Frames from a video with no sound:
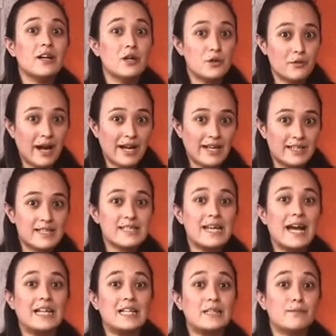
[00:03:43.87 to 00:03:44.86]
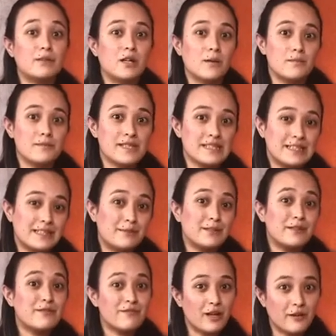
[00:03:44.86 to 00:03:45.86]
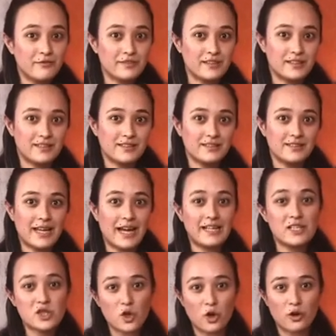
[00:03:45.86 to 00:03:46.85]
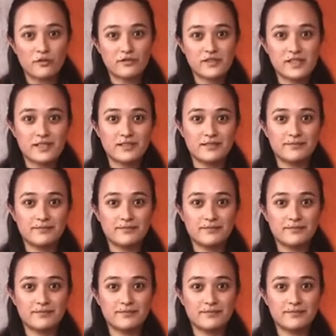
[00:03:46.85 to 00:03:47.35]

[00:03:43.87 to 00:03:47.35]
rise and it becomes a little bit fluffy and soft.